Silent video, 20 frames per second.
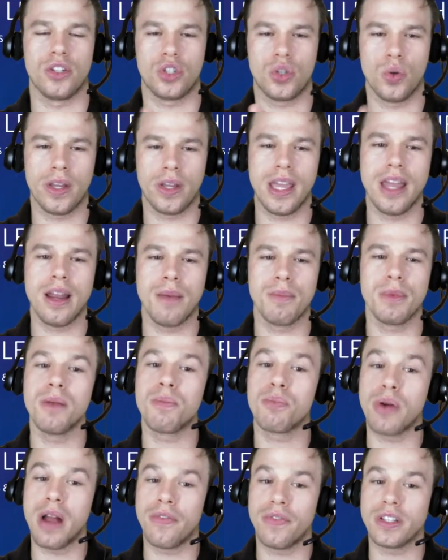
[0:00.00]
So again, I'm going to
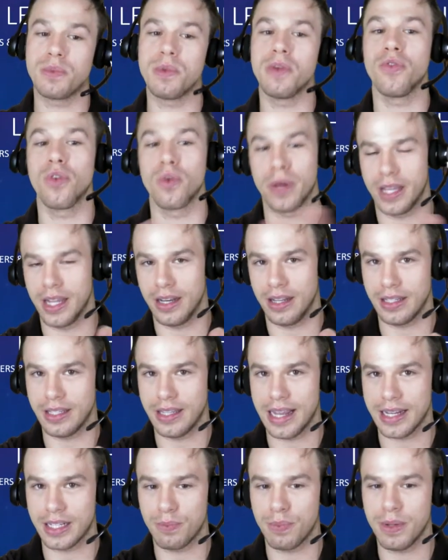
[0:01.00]
preface before we get into this
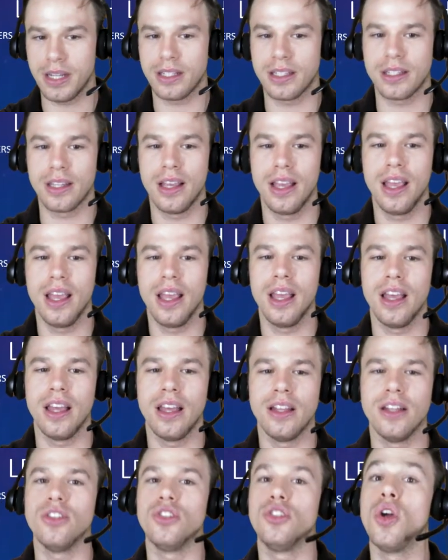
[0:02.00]
next piece,
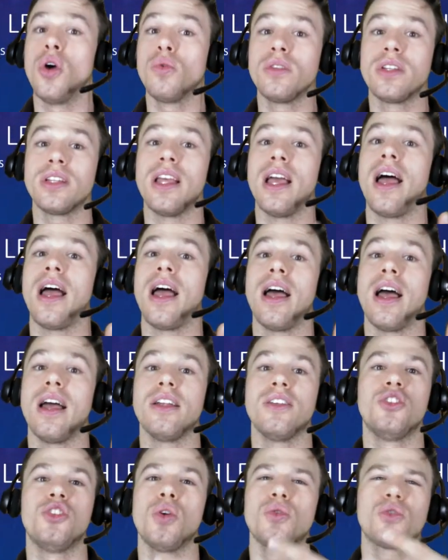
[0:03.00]
don't
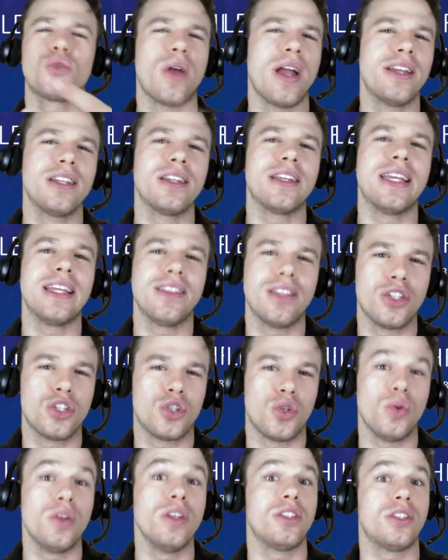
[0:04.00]
try to get the
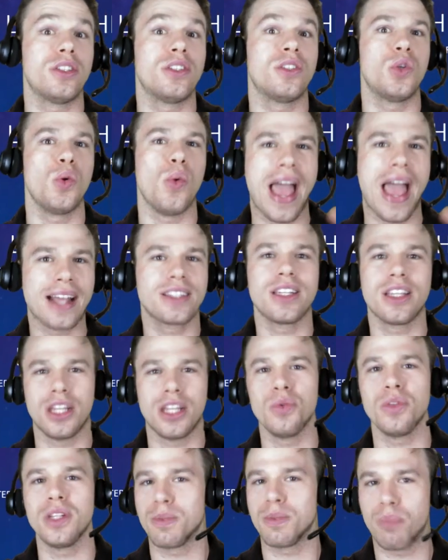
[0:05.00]
student to
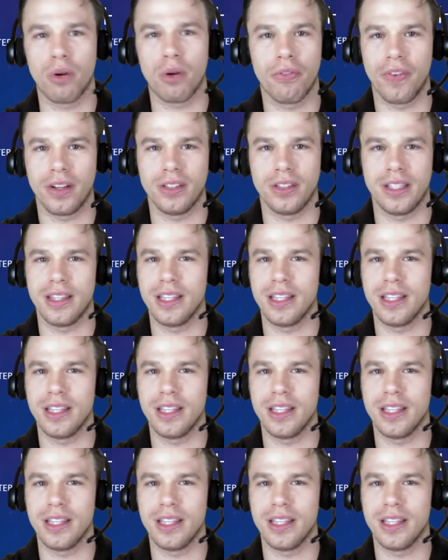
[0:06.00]
execute this perfectly.